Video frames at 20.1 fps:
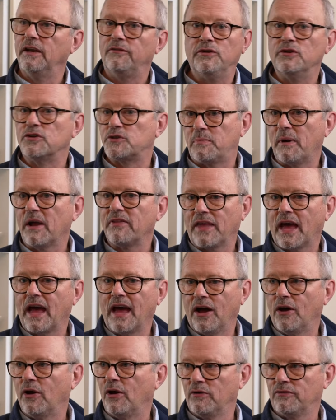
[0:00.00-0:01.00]
if you spread that
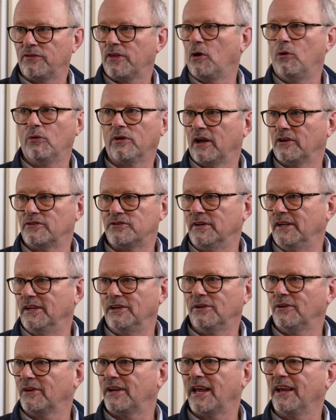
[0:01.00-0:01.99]
out over the whole country,
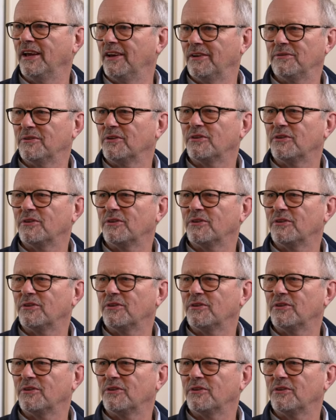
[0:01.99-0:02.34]
you're looking at